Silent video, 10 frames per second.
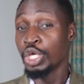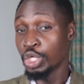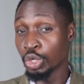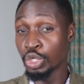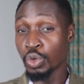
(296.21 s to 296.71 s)

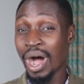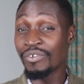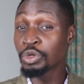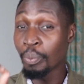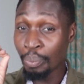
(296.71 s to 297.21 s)
You're going to
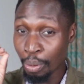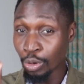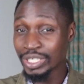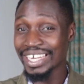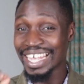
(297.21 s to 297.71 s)
have to
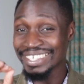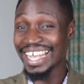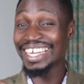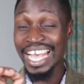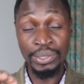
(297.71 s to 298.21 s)
put
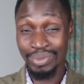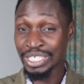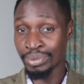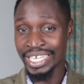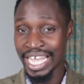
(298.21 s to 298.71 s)
aside as
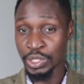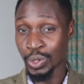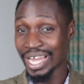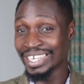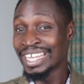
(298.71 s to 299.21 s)
much money as you can.